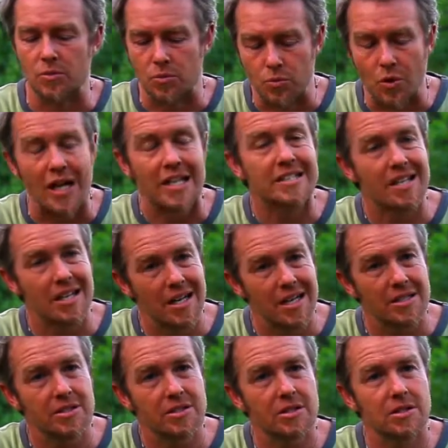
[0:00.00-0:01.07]
rice
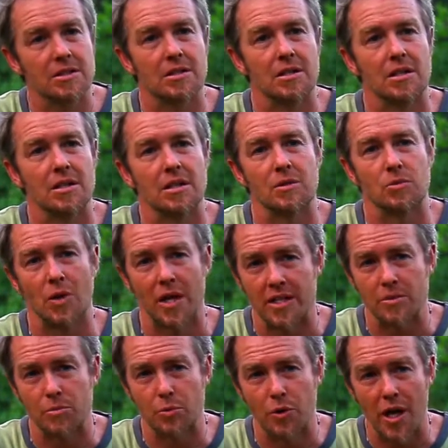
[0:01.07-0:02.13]
husk,
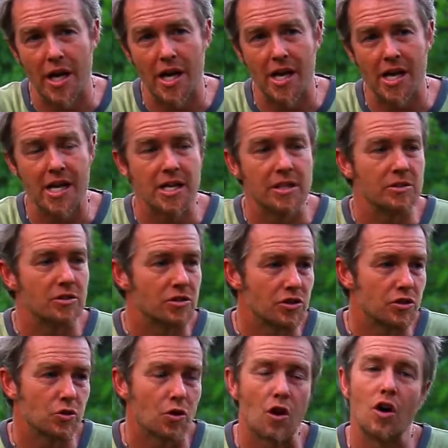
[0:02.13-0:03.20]
rice bran,
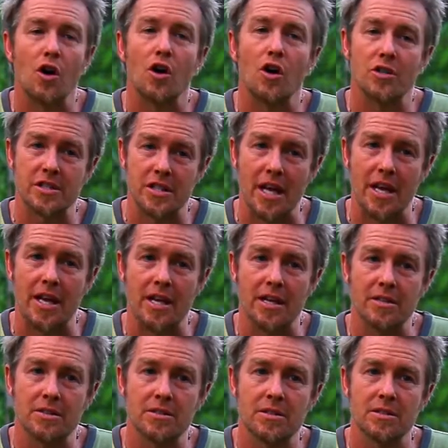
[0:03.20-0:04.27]
straw,
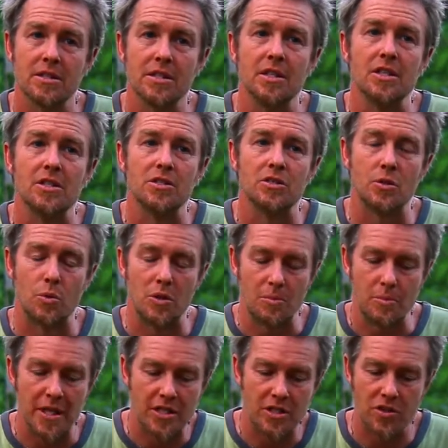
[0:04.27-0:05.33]
sand. So we
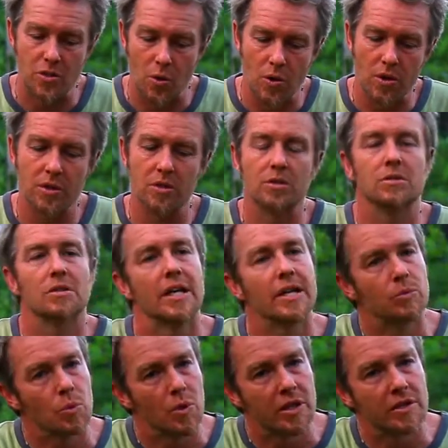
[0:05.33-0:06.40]
mix soil
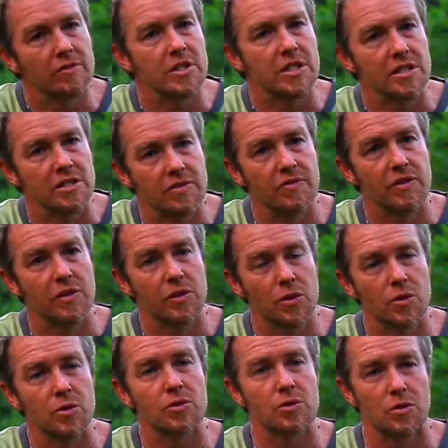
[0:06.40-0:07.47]
and one of these
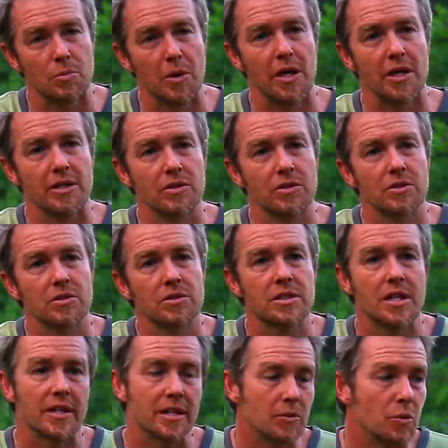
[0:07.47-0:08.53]
fillers or binders,
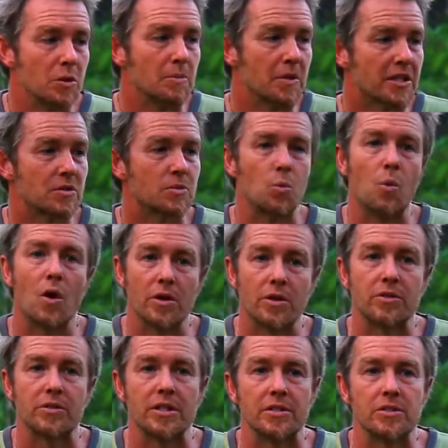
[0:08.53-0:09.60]
and then we mix
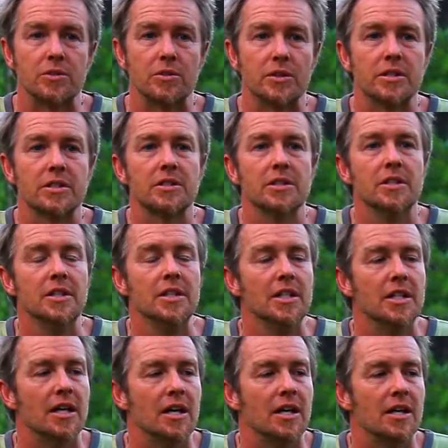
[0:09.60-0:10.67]
water into it.
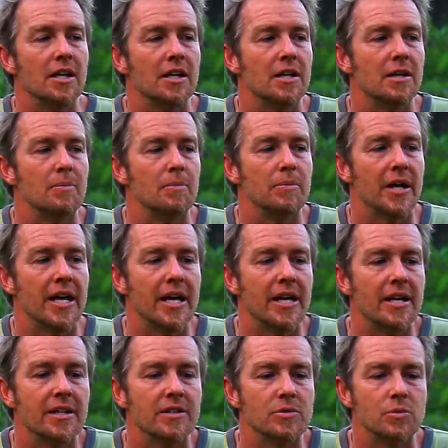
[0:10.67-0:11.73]

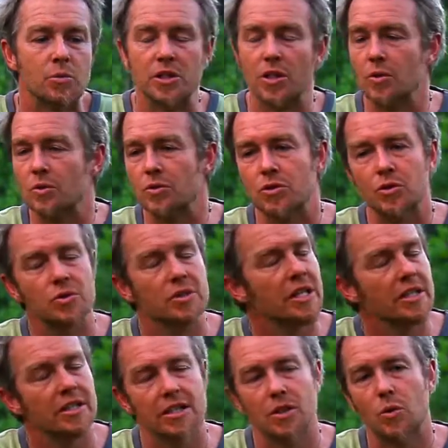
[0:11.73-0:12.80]
And we don't use
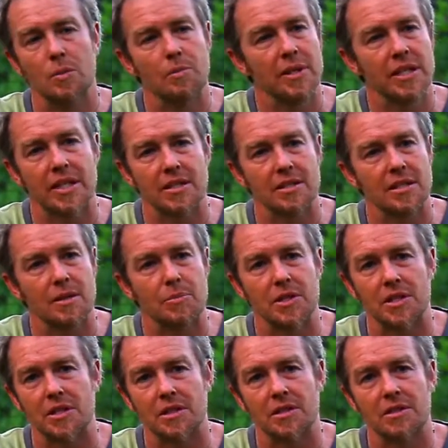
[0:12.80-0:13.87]
any equipment except
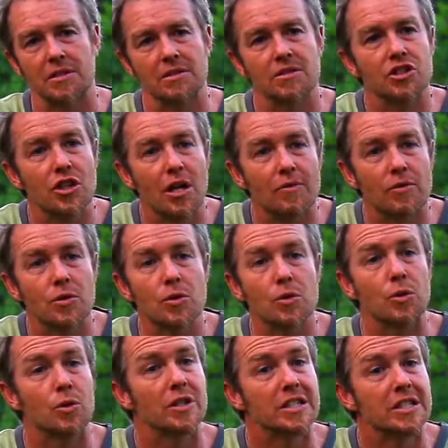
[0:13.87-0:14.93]
a shovel
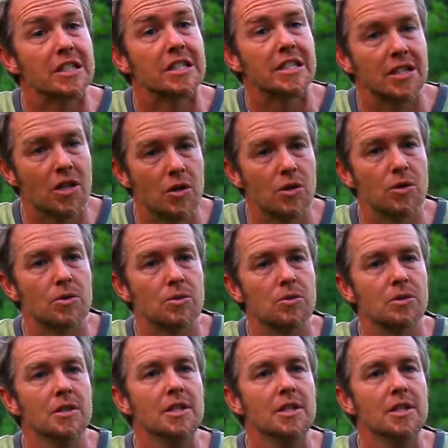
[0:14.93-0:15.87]
or a digging hoe.